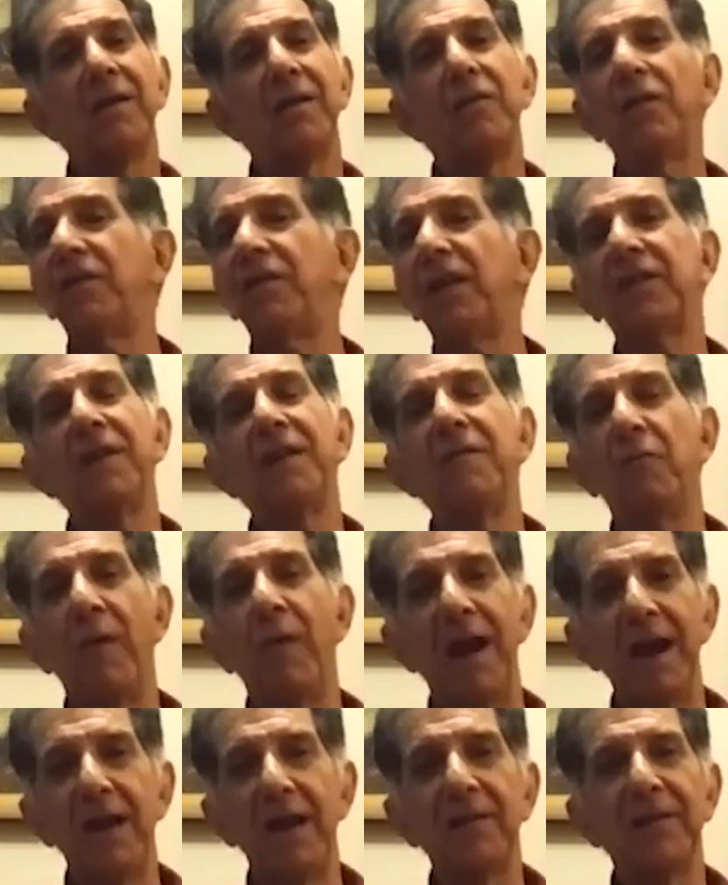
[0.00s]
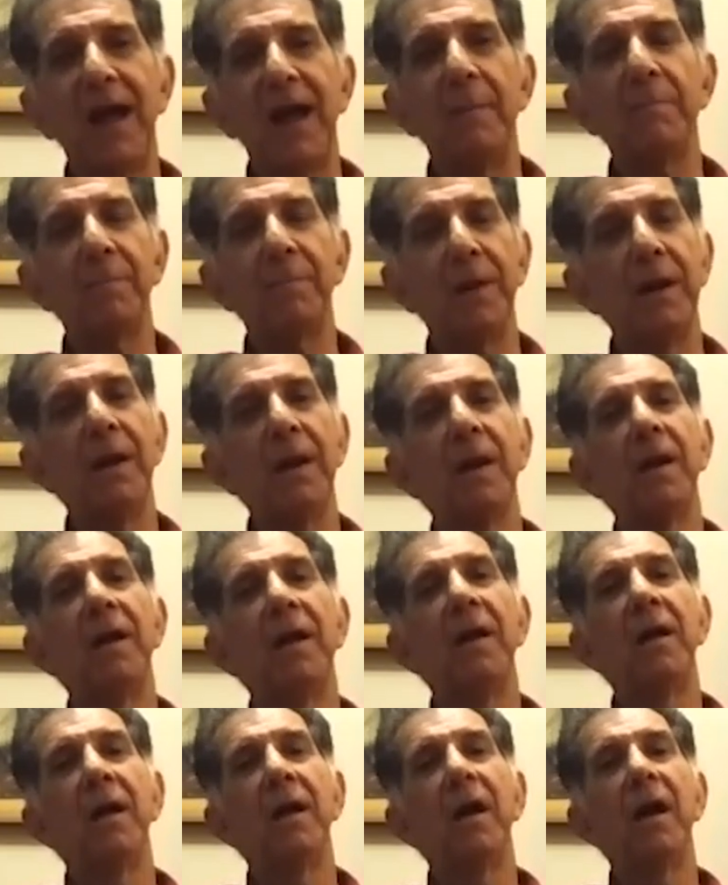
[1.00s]
To just give one example
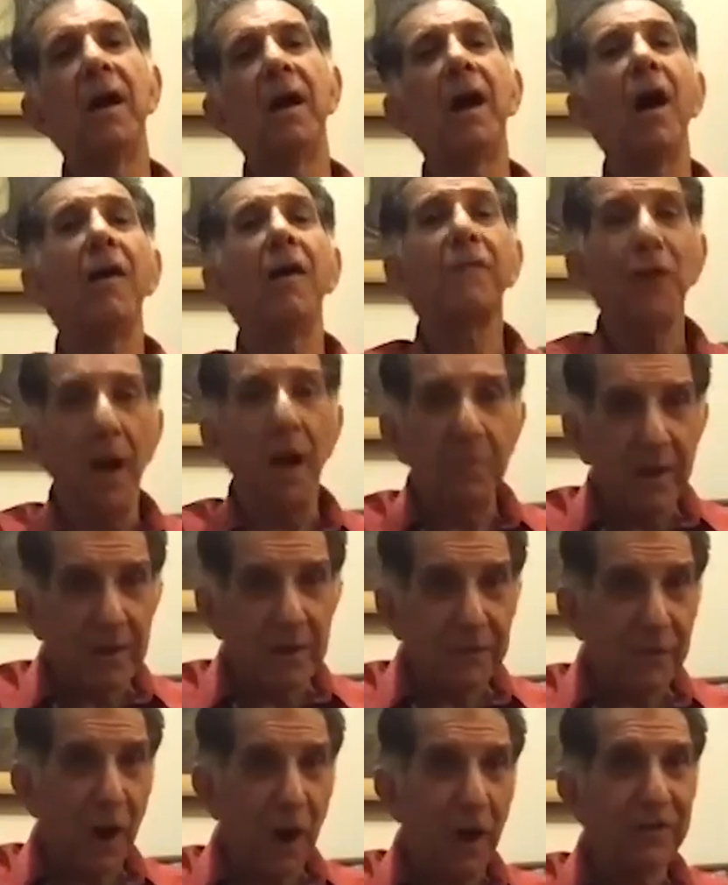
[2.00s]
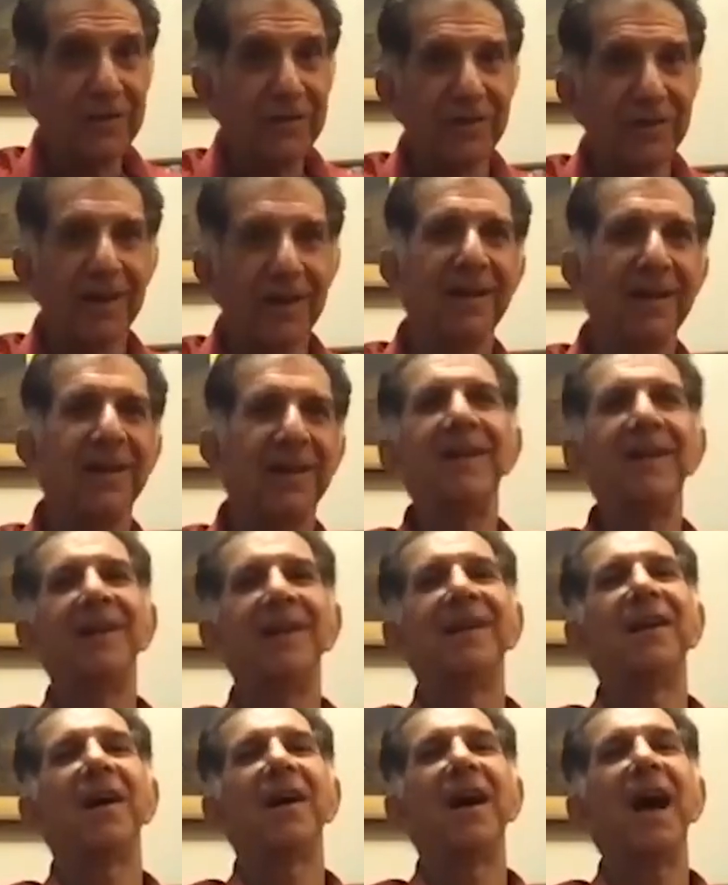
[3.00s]
uh, of Robert Frost,
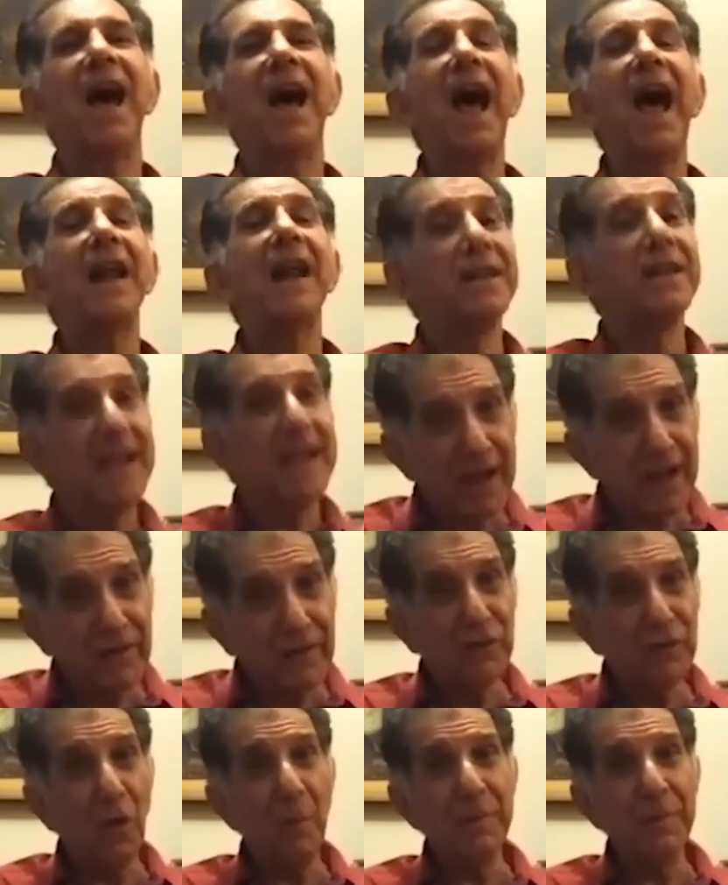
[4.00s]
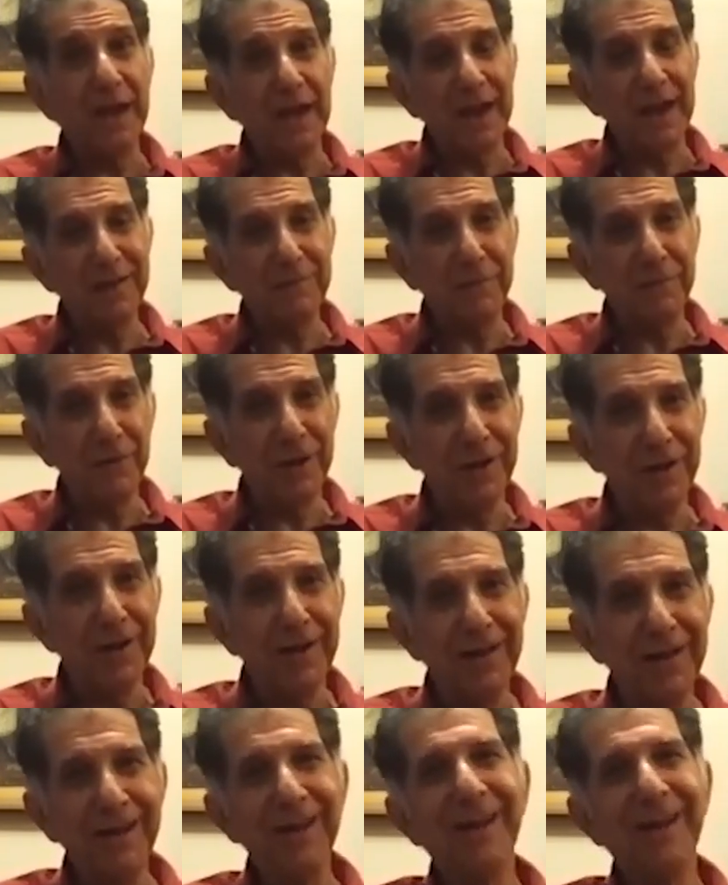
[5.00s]
and yet so meaningful,